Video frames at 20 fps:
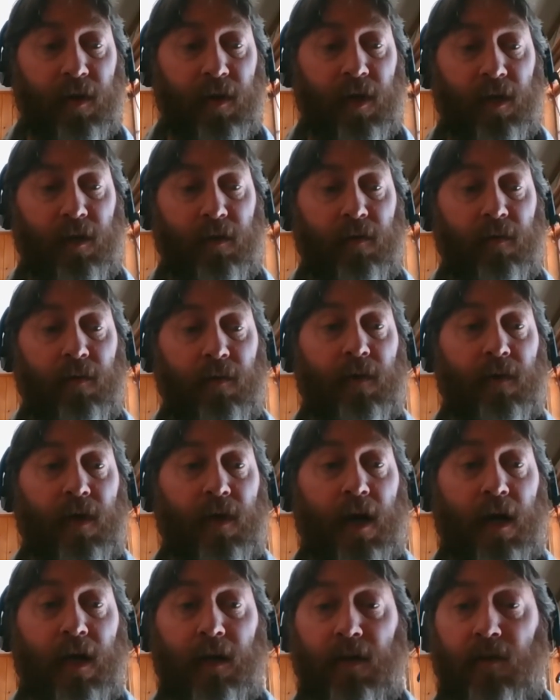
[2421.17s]
can you
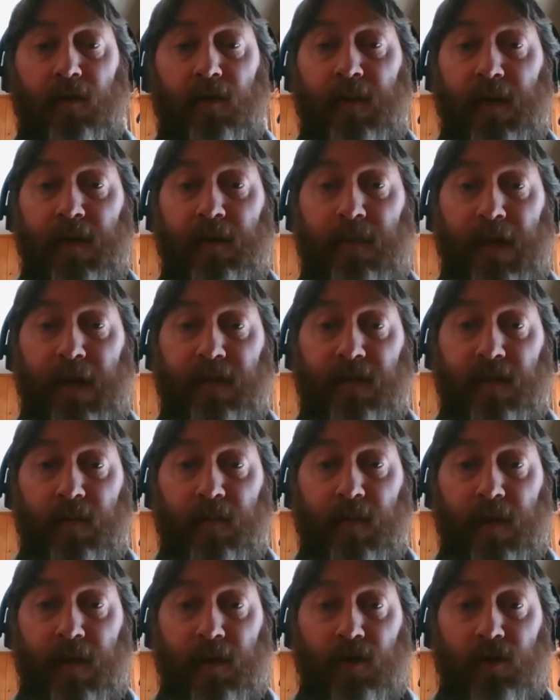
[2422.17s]
talk a little bit about
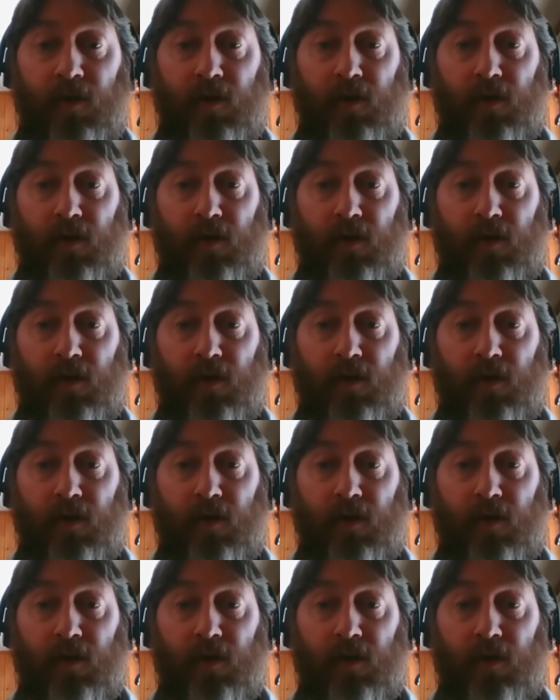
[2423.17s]
some of the